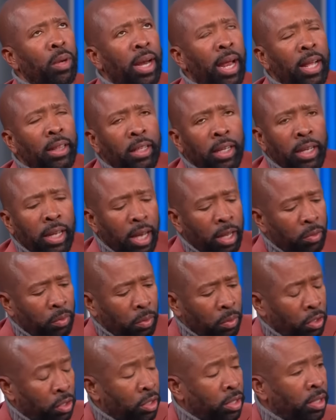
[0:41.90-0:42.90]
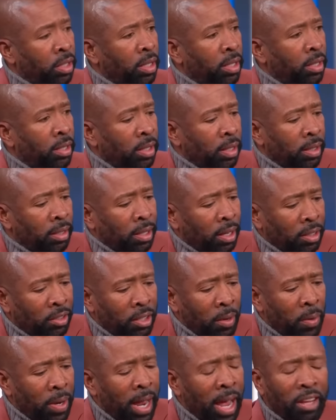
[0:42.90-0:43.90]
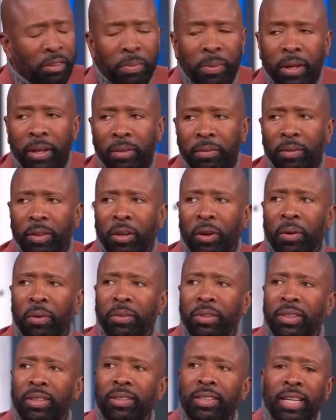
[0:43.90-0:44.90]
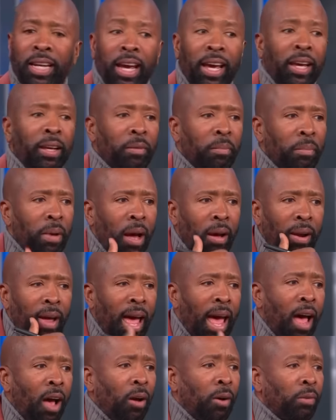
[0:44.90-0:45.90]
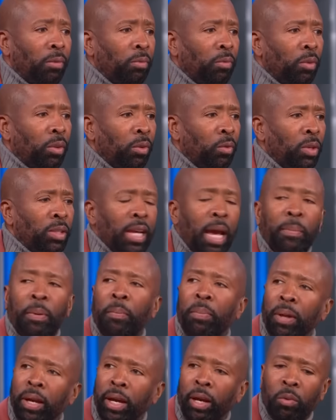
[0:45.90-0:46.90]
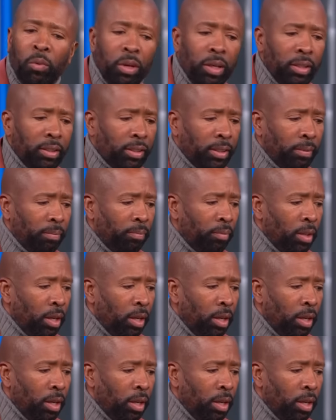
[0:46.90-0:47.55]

Anthony Edwards, someone asked me, you know, today about what type of play it was.